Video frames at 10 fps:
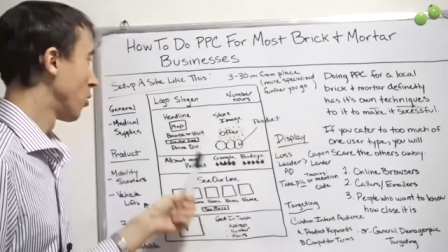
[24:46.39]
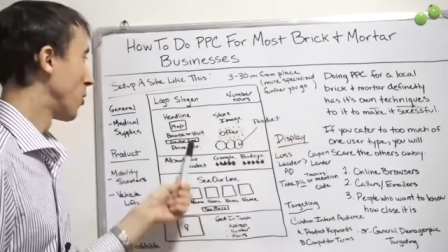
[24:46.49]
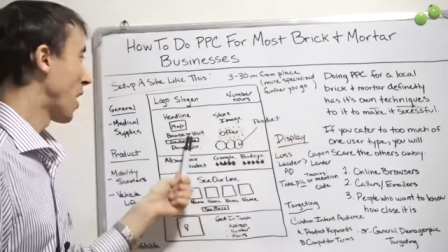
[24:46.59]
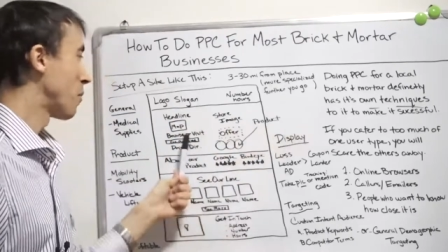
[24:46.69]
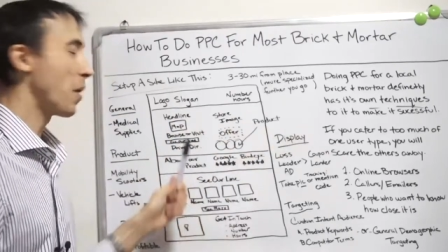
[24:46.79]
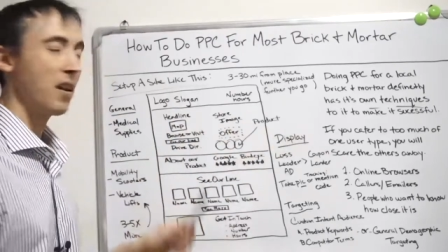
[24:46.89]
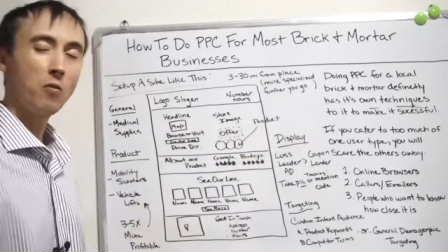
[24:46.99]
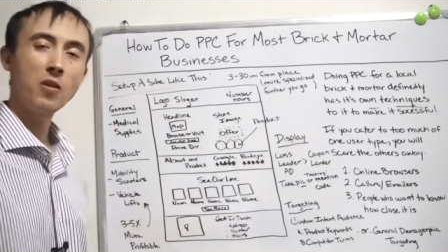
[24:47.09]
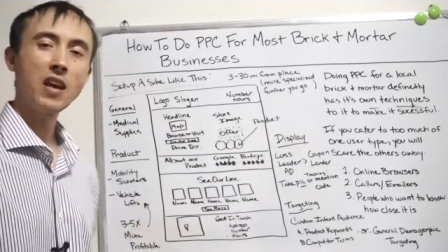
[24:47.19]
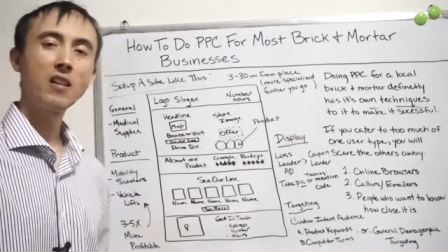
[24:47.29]
With that
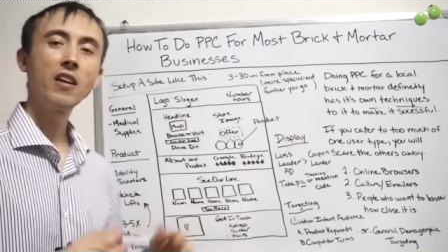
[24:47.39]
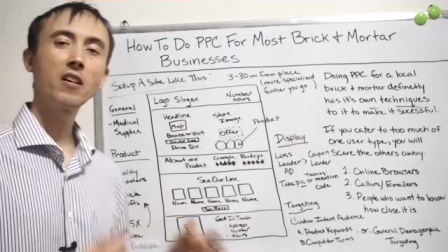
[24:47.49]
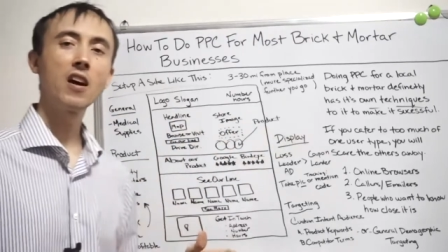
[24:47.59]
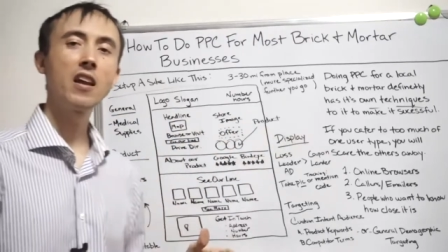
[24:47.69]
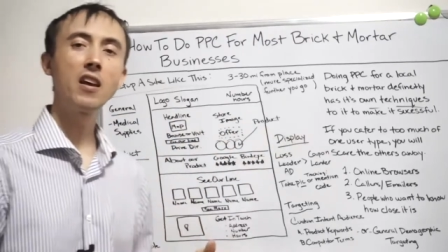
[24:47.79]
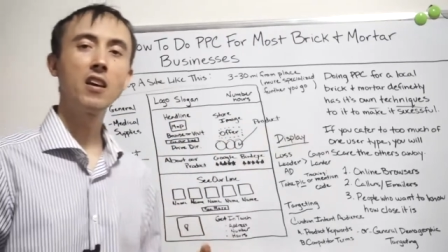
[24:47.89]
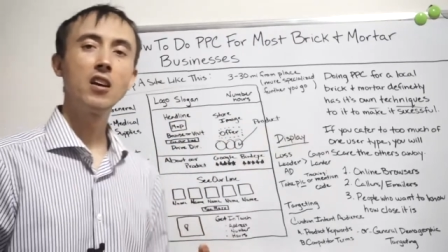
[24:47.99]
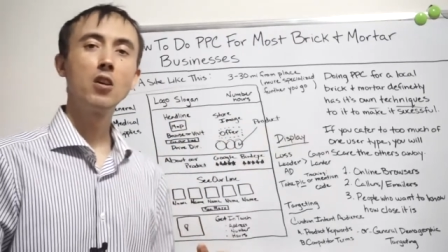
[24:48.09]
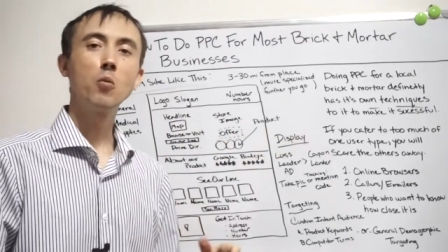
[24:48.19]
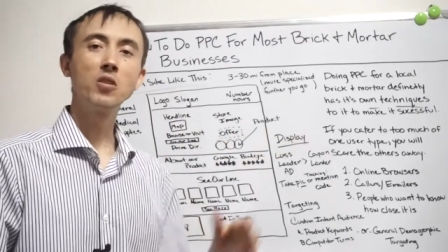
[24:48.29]
button, when they click on it,
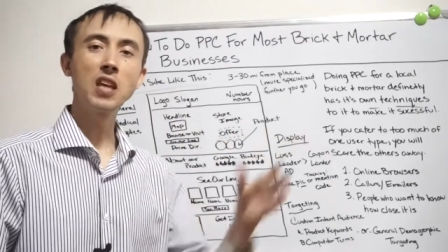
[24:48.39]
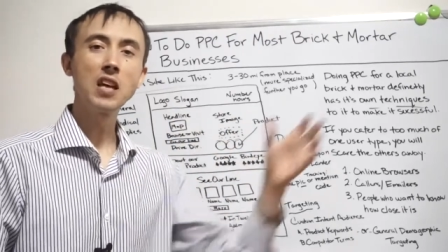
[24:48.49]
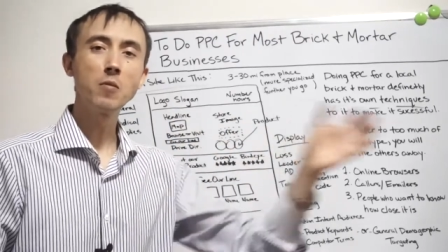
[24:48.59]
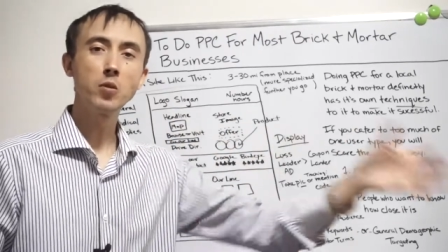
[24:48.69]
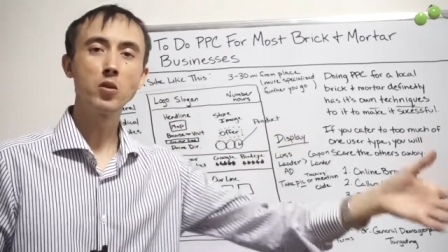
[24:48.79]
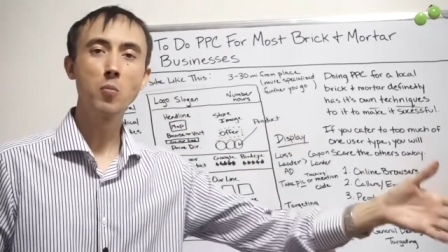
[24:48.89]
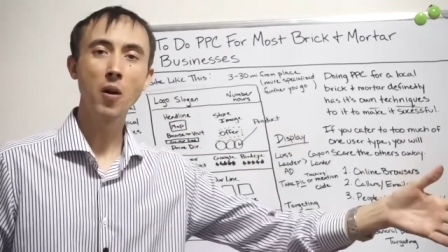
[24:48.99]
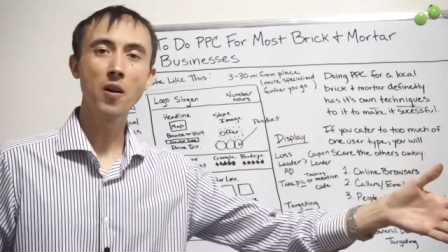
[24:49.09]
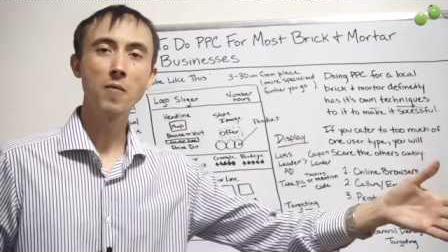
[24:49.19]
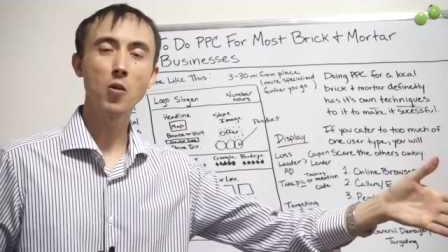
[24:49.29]
will take them to the
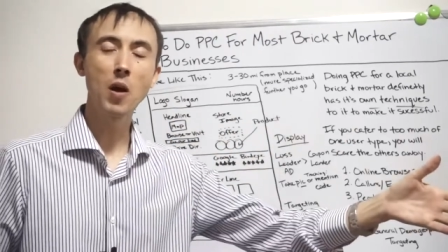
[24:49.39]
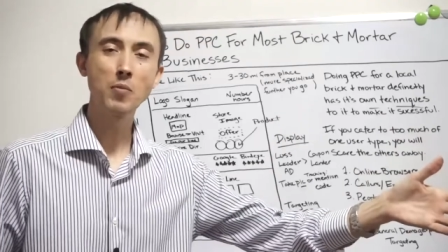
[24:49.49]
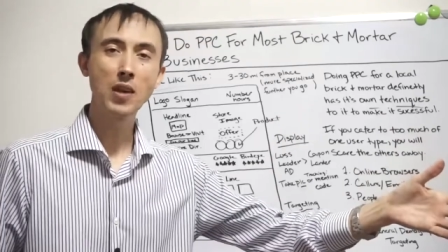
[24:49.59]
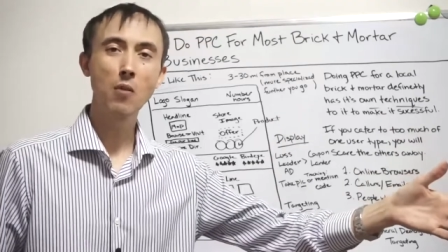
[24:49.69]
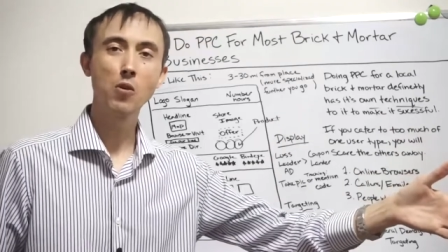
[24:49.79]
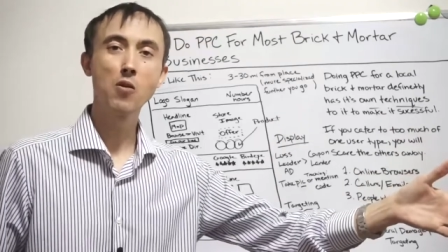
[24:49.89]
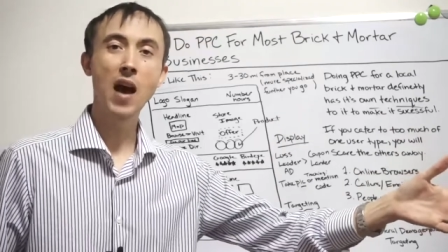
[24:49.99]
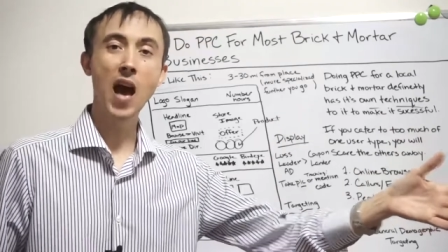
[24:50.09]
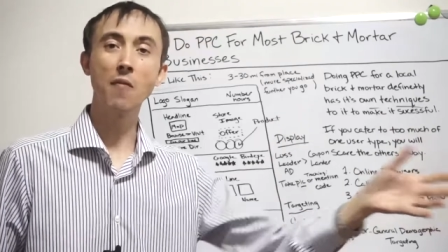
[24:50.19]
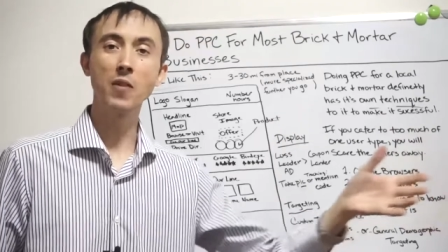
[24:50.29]
part of your website where you
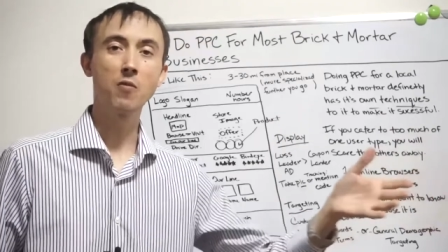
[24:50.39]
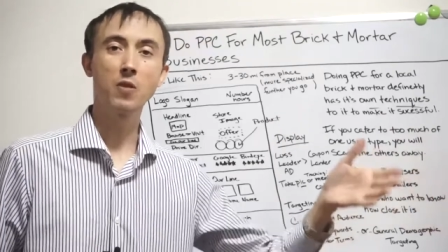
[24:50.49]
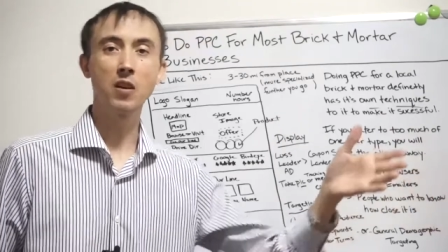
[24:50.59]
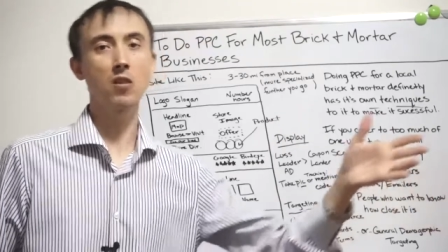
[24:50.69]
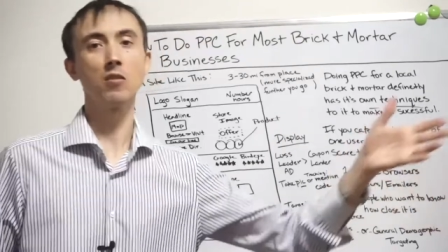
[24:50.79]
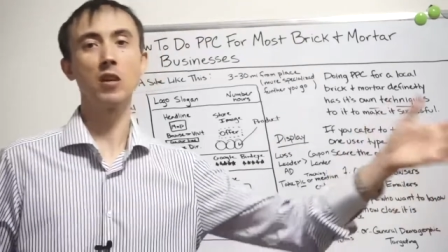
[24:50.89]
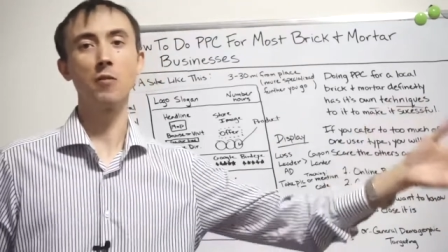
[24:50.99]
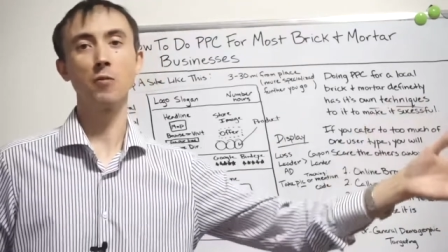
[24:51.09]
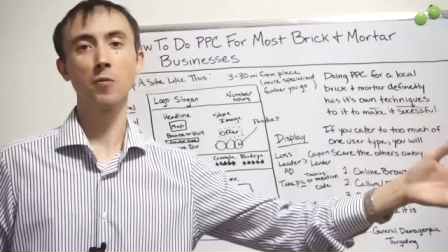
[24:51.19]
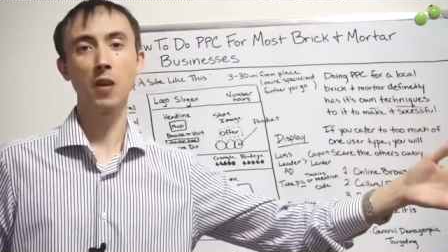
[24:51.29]
have the vehicle
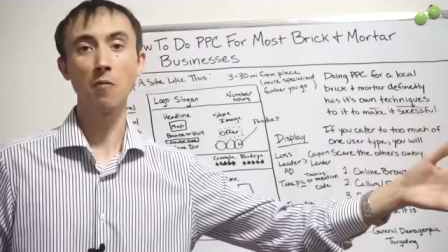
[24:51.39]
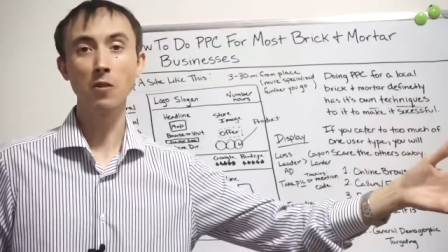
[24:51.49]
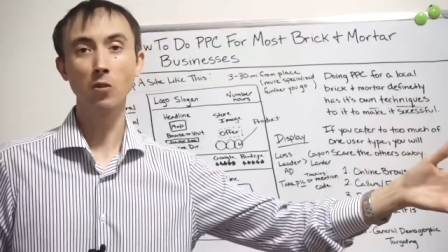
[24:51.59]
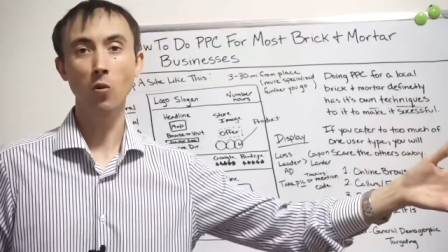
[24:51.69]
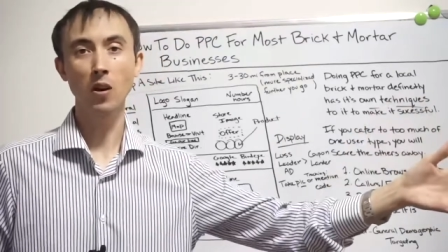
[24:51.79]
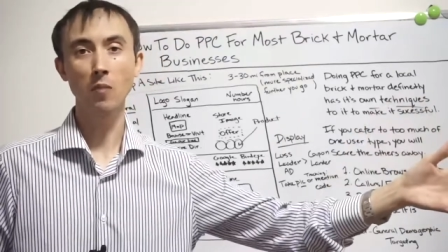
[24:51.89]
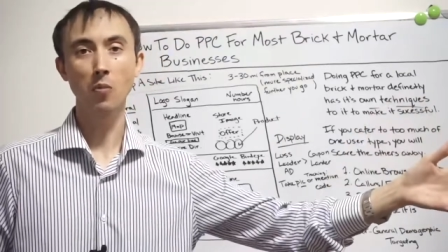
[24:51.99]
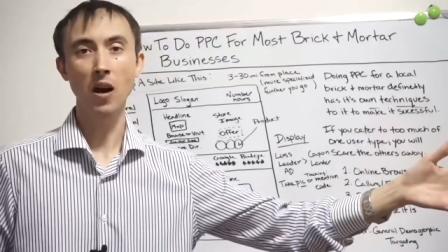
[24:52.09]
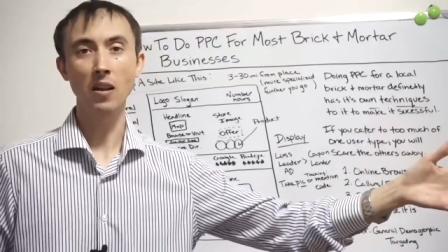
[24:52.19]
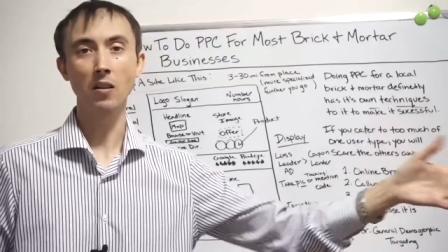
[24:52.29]
lift inventory
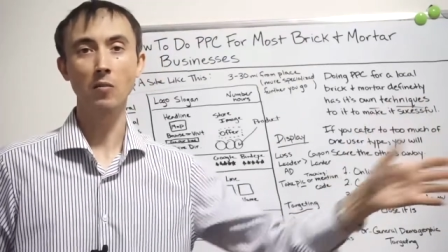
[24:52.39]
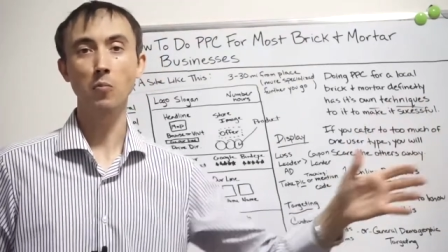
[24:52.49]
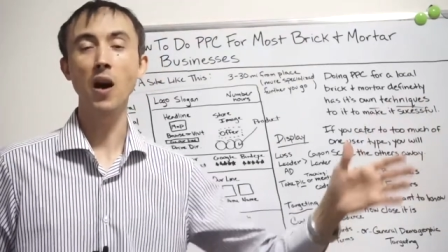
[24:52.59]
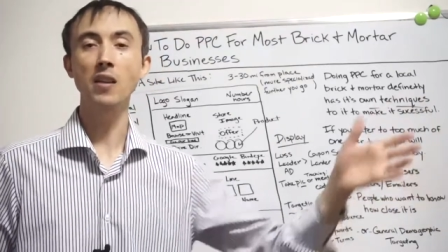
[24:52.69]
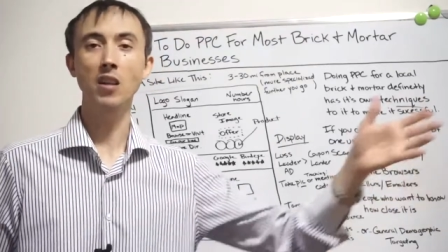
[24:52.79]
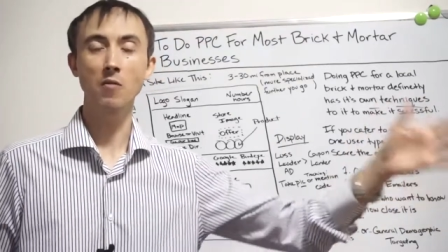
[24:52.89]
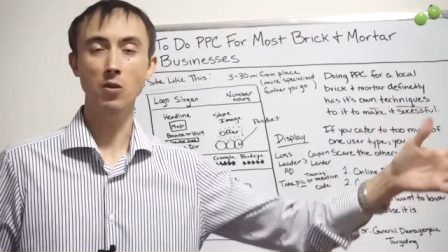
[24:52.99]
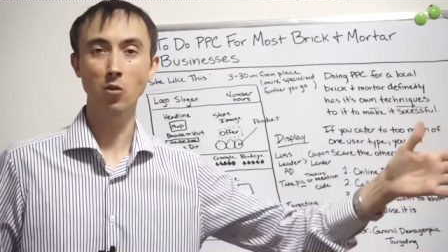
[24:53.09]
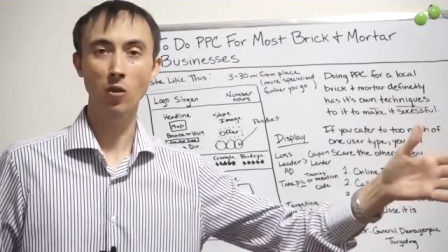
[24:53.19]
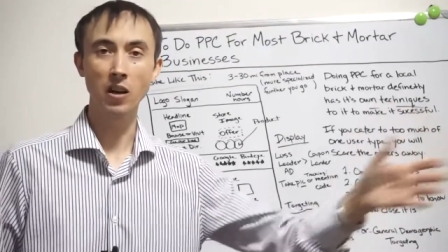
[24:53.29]
product product
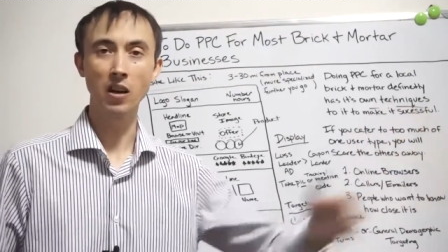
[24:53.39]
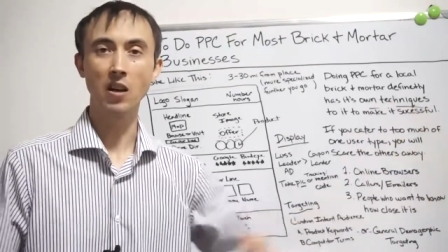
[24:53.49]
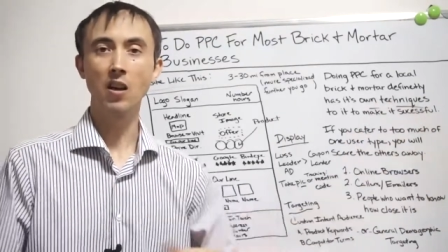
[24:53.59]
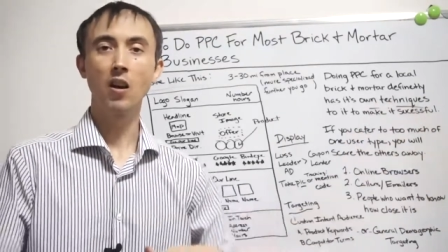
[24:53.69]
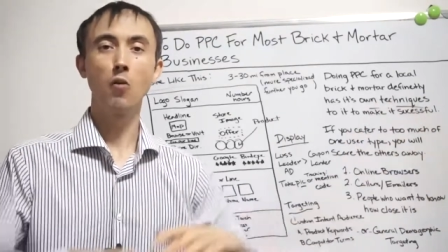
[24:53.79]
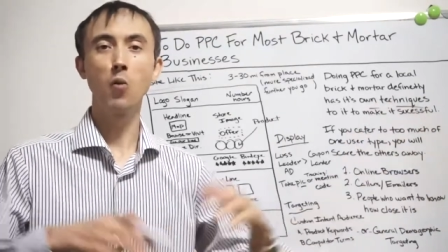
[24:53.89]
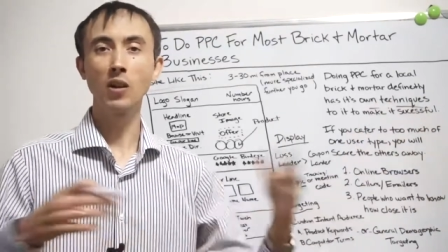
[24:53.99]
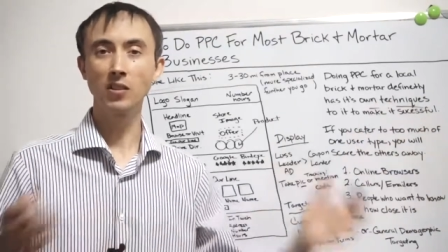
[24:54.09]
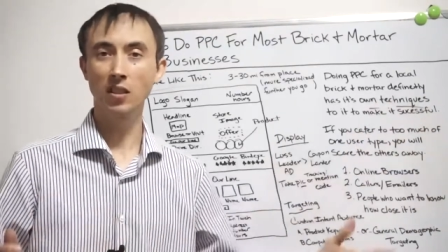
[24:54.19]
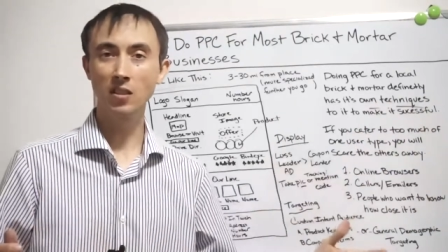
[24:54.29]
inventory of
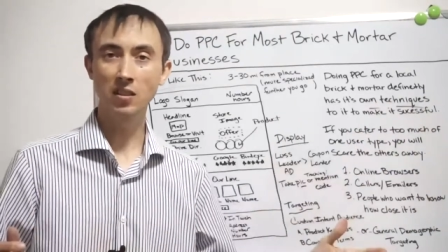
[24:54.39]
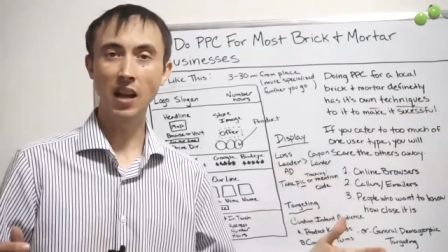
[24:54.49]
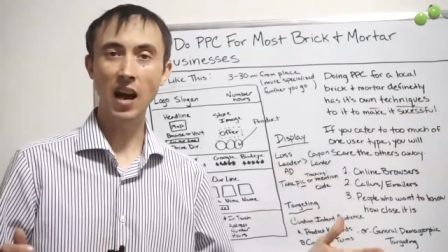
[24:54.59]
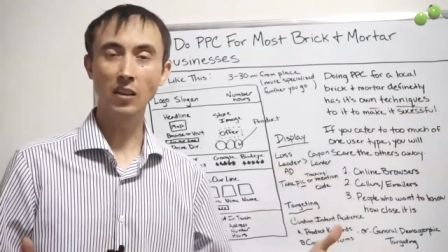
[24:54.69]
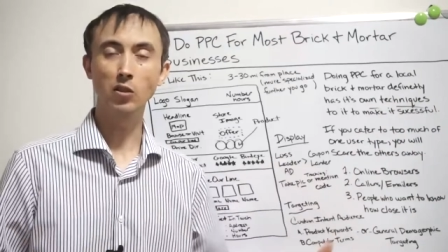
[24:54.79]
what's in stock,